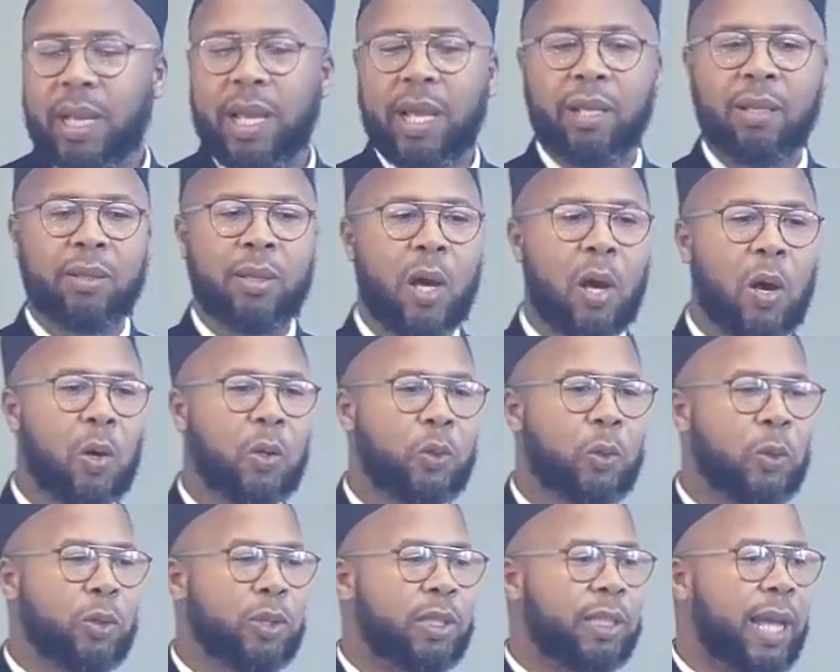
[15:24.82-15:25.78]
And
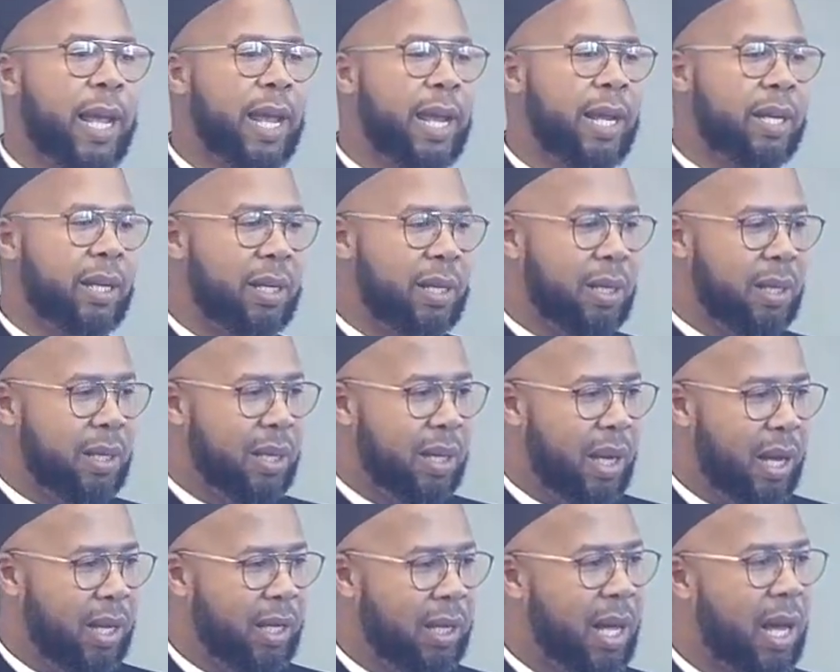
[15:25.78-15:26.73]
those who take
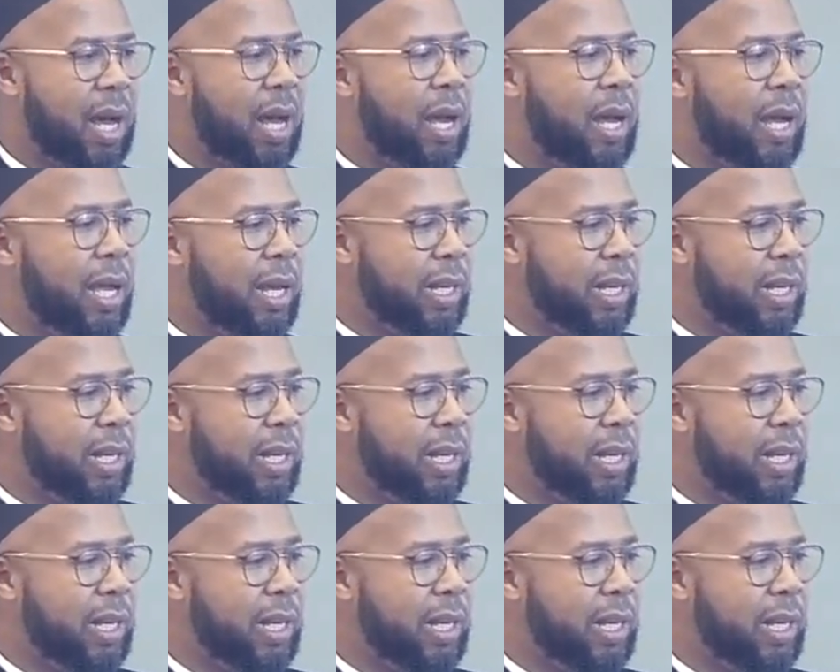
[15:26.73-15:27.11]
Allah